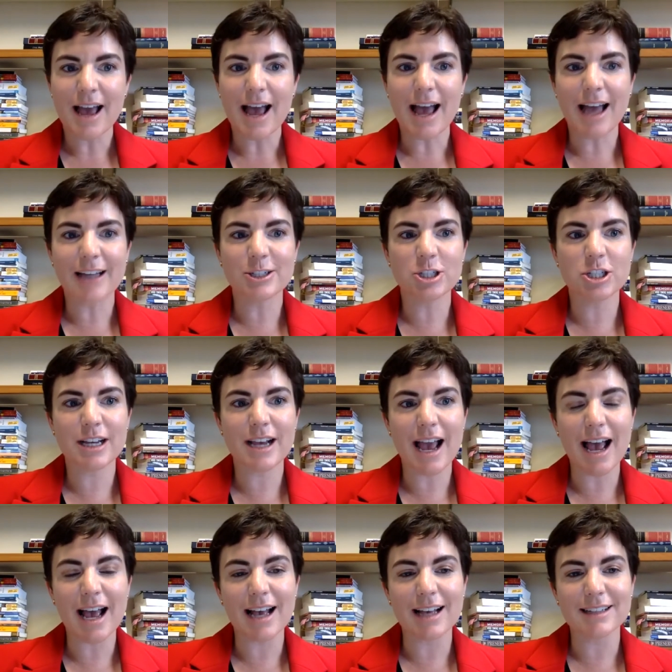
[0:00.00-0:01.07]
and she
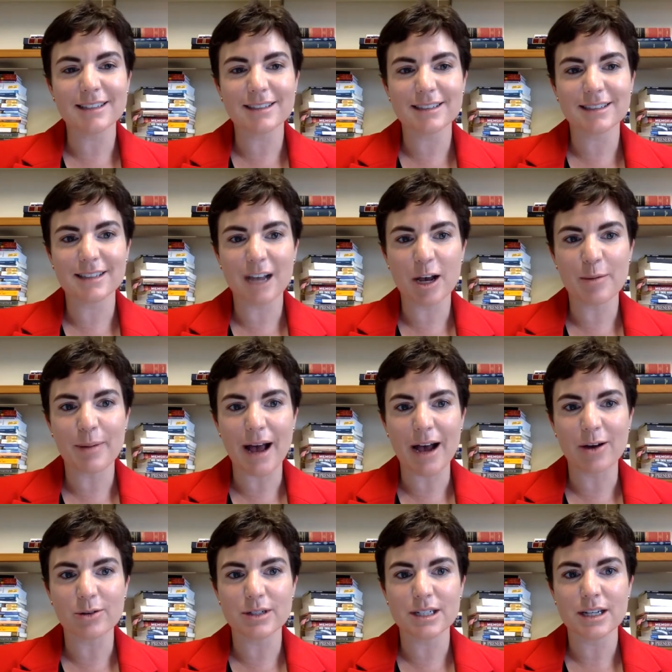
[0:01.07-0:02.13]
asks
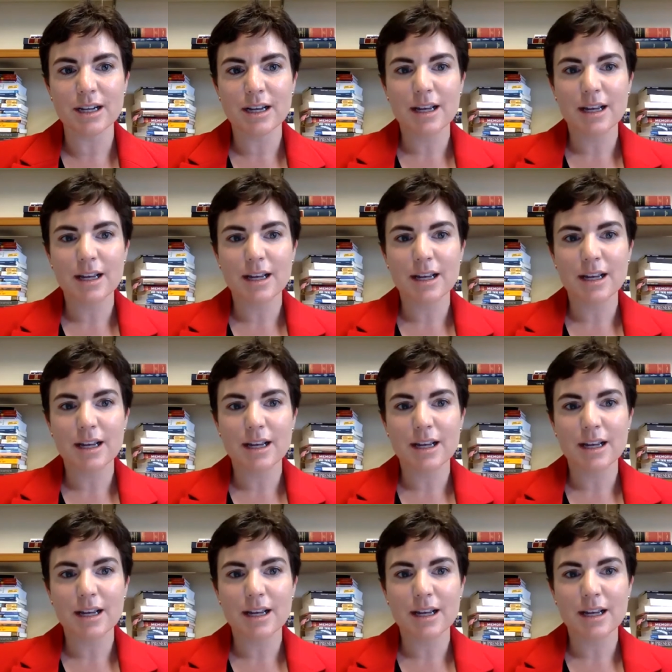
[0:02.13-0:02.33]
about